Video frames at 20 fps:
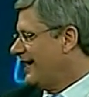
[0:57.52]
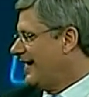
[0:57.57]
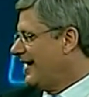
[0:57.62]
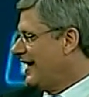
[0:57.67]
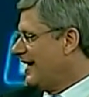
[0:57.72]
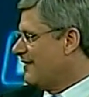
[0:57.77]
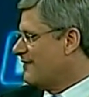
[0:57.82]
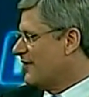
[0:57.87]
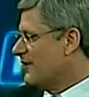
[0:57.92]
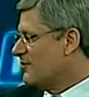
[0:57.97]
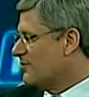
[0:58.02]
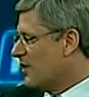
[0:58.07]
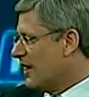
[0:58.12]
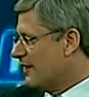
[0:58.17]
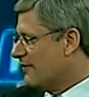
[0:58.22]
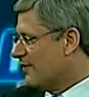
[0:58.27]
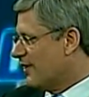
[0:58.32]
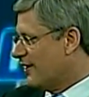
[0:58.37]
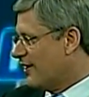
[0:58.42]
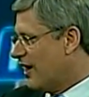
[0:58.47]
Even
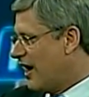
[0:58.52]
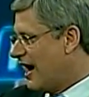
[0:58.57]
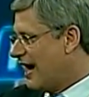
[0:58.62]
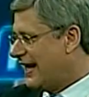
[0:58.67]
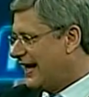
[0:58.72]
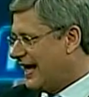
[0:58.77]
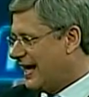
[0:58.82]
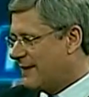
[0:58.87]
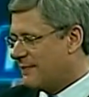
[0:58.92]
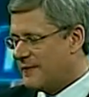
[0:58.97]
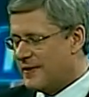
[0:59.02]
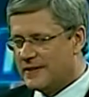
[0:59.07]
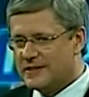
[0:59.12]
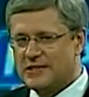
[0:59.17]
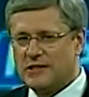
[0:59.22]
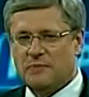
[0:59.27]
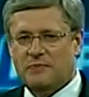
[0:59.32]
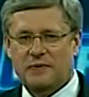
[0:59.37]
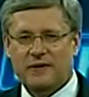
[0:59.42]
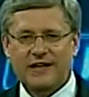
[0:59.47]
when we're not able
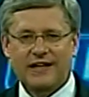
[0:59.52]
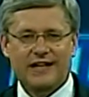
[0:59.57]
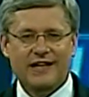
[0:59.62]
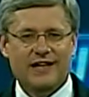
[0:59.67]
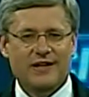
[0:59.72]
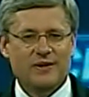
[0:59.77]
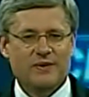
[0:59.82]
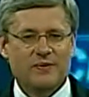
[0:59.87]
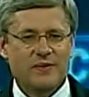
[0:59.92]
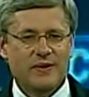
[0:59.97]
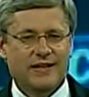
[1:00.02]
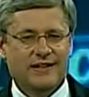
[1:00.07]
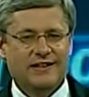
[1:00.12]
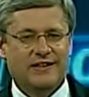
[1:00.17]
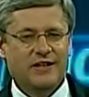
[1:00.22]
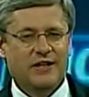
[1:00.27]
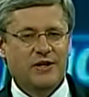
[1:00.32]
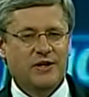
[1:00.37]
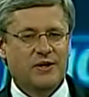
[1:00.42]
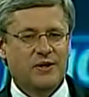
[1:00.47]
to be
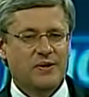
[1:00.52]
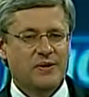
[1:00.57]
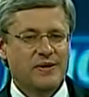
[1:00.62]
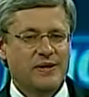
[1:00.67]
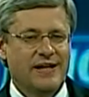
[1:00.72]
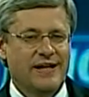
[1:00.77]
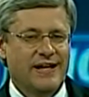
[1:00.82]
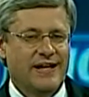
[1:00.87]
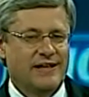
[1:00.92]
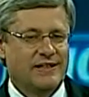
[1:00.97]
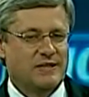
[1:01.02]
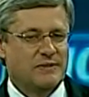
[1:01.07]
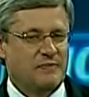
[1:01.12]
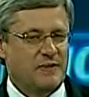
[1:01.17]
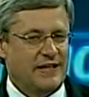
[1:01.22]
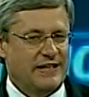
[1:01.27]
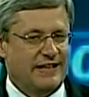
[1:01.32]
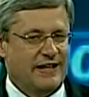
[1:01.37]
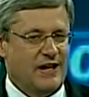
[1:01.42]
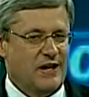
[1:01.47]
with you, to
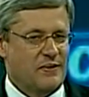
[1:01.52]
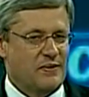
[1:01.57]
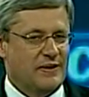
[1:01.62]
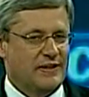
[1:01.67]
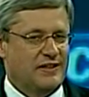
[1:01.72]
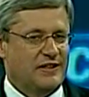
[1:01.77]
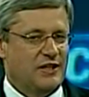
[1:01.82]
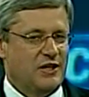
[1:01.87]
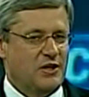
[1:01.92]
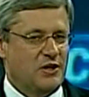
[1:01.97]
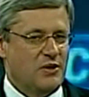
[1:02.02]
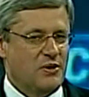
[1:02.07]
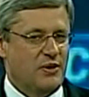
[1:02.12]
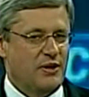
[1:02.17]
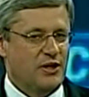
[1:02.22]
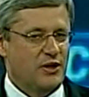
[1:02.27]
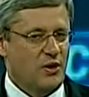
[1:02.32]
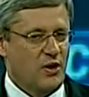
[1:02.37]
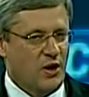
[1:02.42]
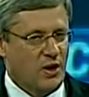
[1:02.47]
be there with you,
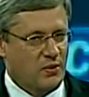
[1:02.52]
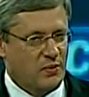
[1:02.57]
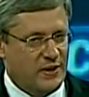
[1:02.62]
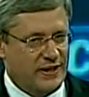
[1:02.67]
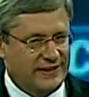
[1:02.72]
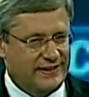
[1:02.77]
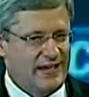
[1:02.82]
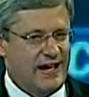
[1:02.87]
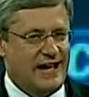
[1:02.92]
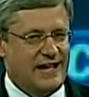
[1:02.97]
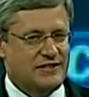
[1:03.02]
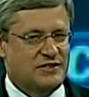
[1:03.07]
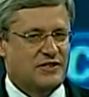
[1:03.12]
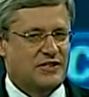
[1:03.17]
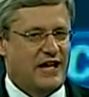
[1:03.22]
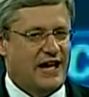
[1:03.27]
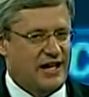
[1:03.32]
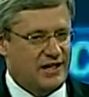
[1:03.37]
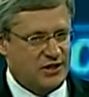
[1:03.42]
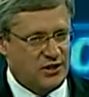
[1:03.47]
you're with us,
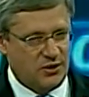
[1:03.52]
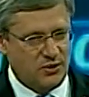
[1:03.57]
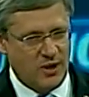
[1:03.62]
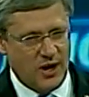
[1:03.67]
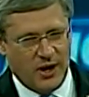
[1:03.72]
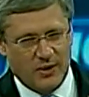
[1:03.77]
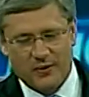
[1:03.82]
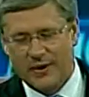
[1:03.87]
and you are